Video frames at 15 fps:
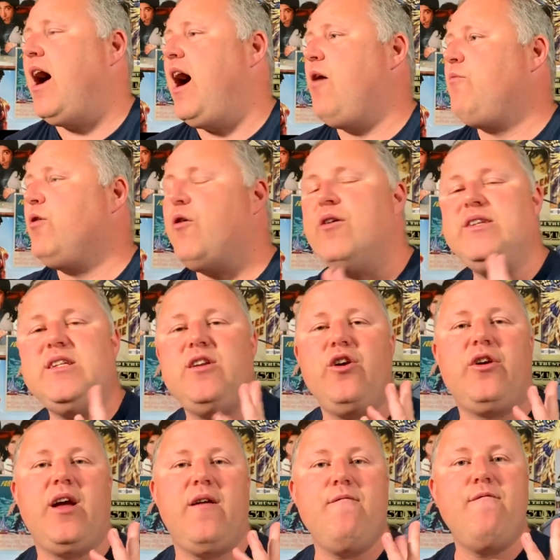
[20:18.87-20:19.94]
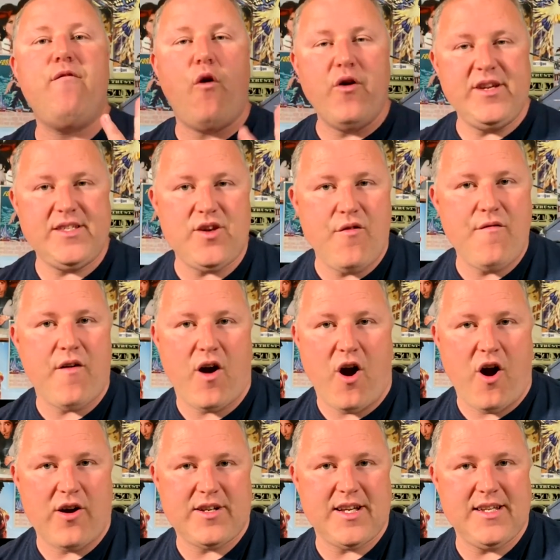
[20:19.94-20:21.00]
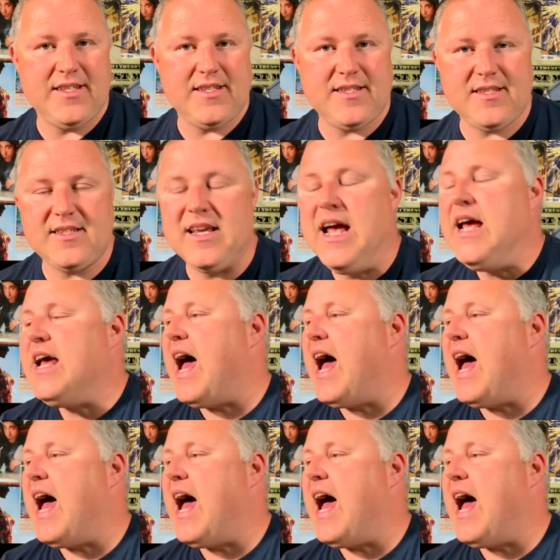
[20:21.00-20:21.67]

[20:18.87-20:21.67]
we're going to look at voiceover artists,